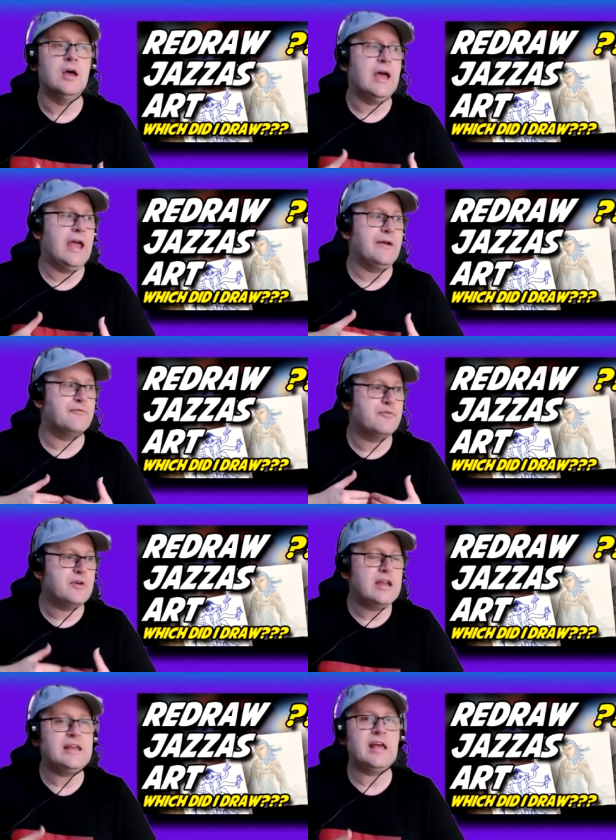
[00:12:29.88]
it
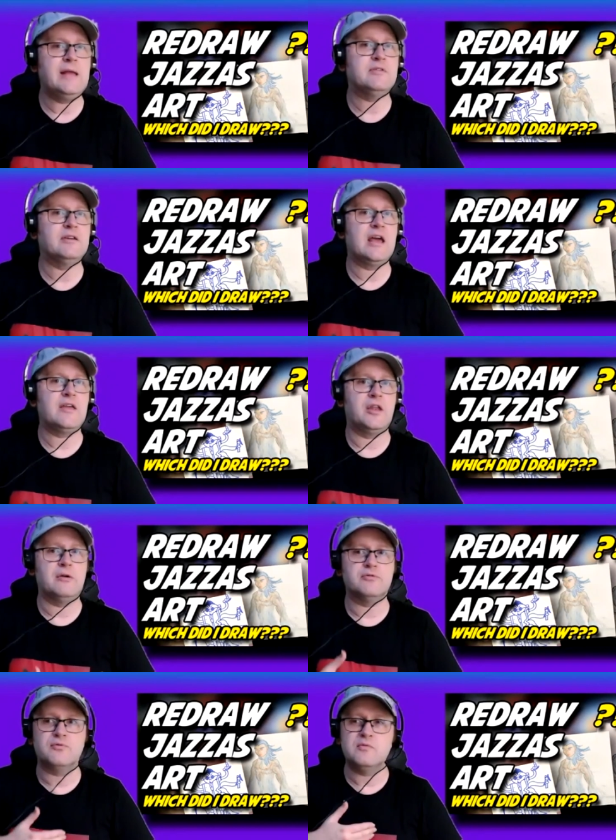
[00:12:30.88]
really came together, and
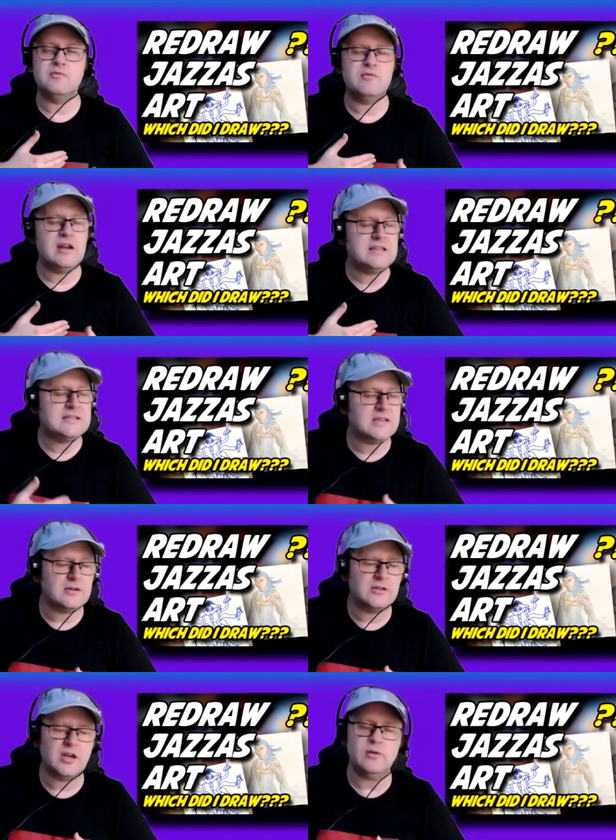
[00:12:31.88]
I was really
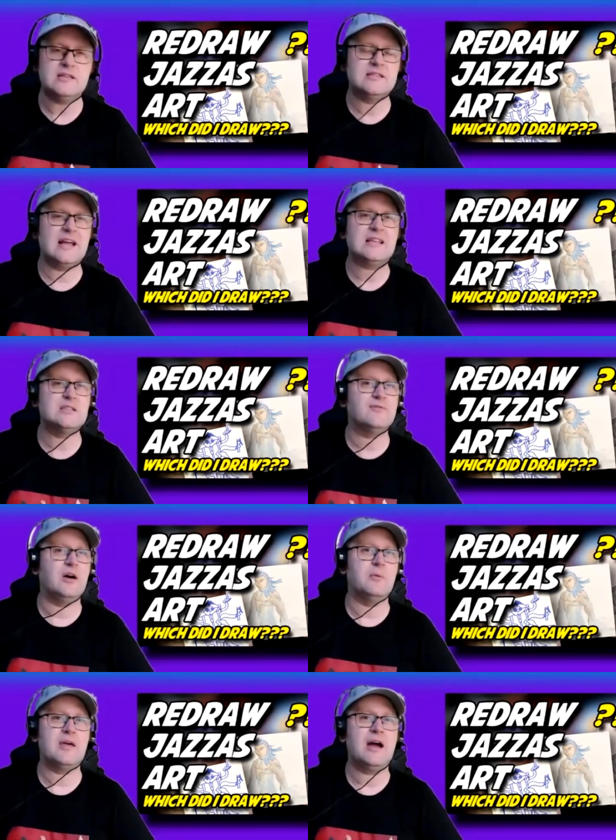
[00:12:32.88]
totally
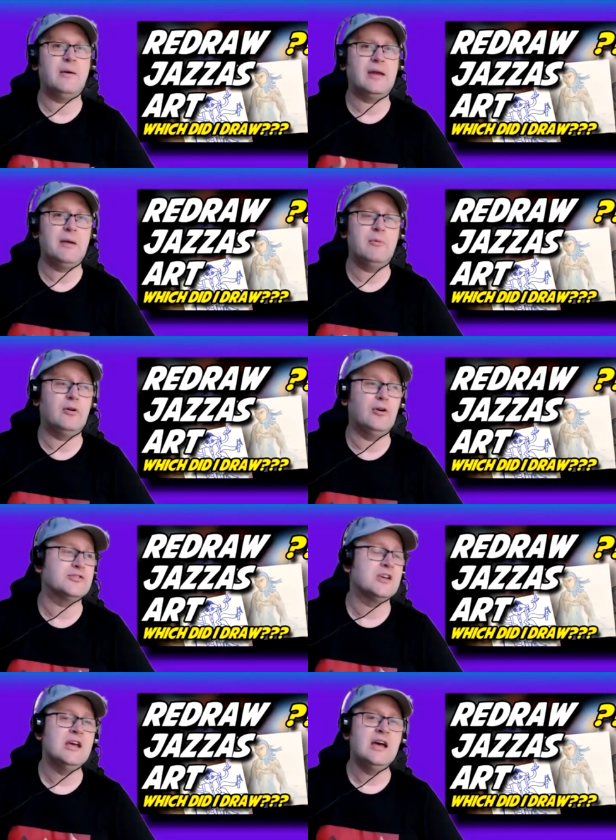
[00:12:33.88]
satisfied with how it came across.